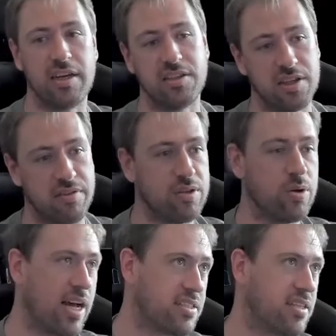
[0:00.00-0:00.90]
each
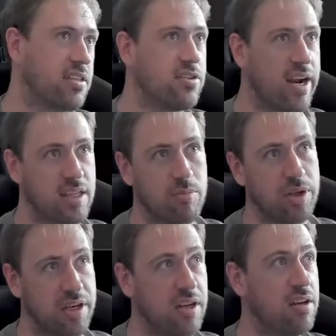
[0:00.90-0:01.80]
individual asset, drag them
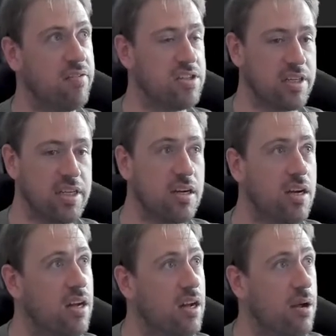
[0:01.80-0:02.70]
all in individually.
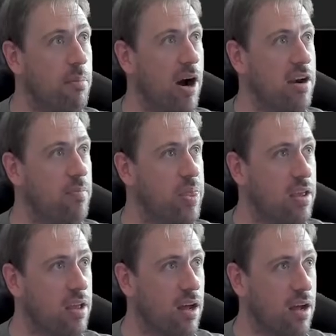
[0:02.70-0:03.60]
But
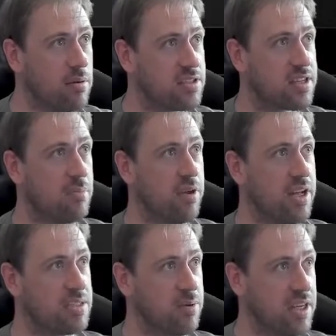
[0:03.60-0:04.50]
I'm just to play
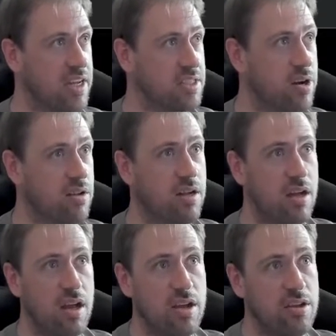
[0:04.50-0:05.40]
this one again as well.
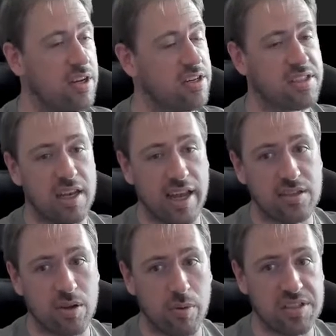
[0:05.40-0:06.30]
You can just
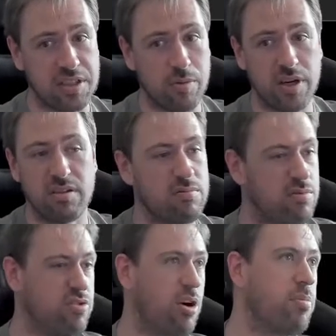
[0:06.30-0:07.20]
select all the ones that you
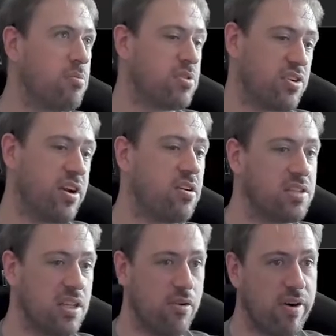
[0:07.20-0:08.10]
want, drop them straight
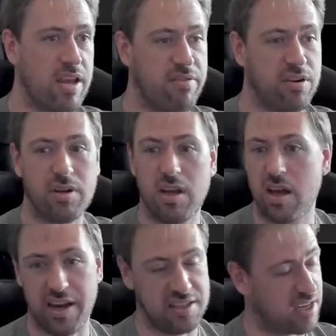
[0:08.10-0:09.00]
onto the array field, and it's